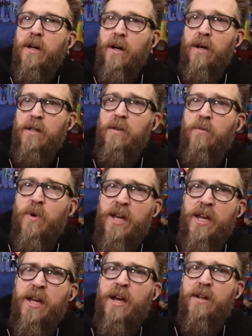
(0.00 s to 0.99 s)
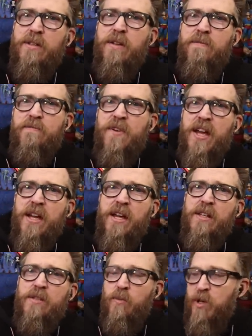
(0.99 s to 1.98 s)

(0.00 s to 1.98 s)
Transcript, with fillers: On the way out to Vegas,